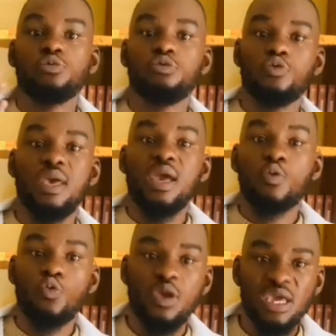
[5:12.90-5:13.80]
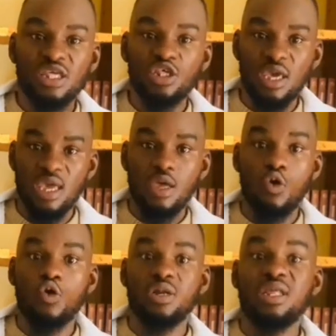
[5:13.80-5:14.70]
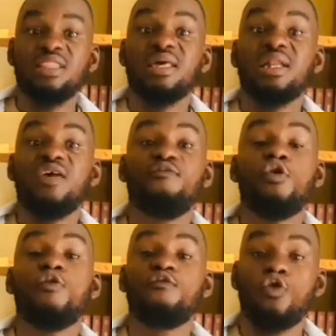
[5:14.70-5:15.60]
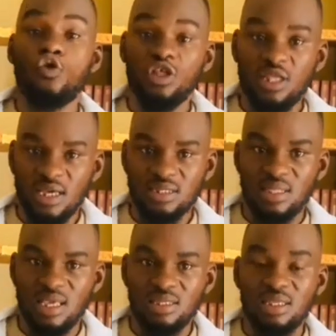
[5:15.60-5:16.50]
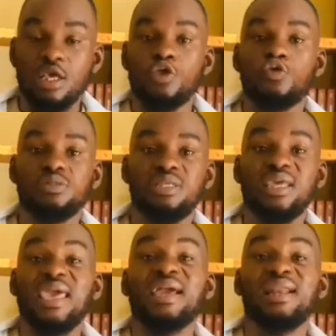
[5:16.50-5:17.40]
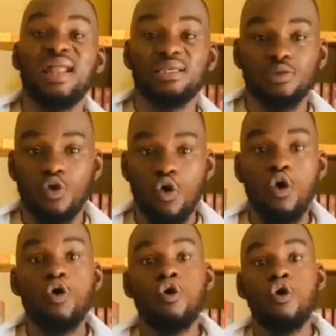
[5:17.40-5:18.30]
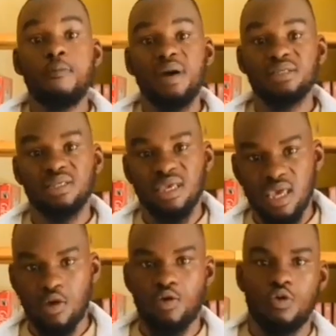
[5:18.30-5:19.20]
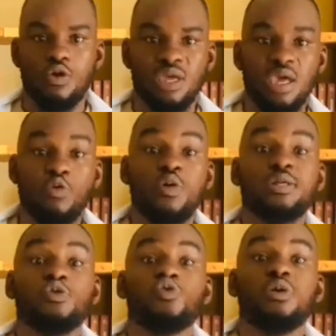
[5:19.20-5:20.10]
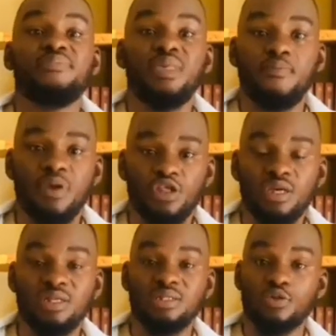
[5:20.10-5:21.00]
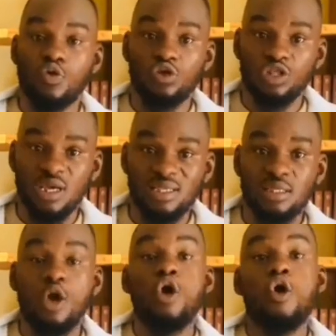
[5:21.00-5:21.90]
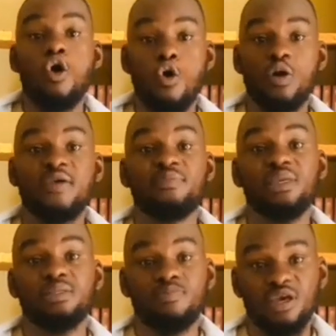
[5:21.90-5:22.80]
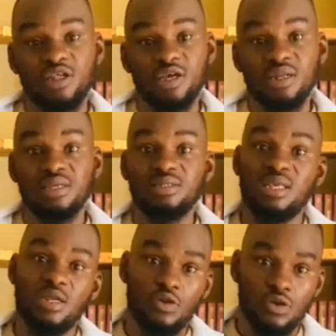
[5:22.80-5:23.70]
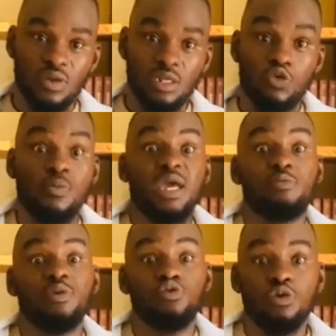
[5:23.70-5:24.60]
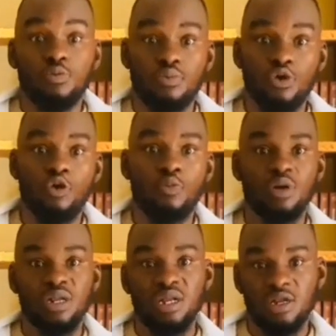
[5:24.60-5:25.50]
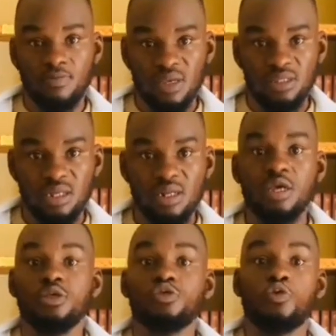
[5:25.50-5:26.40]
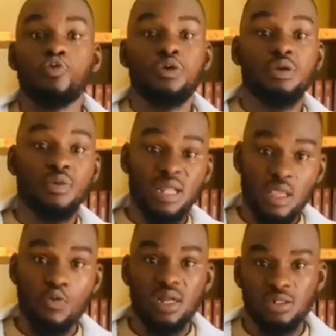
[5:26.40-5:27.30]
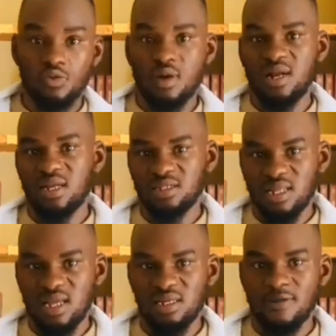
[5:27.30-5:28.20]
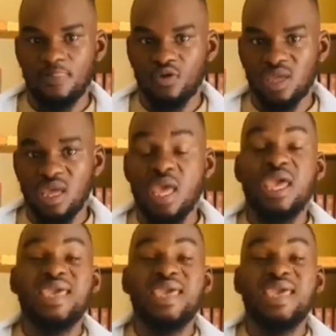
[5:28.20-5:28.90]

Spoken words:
do a quick check on the level of consciousness using a Glasgow coma scale. Okay, we want to know if the patient is conscious or if this patient is dead already. You might be doing pre-op on a dead person, so we really want to understand. Okay,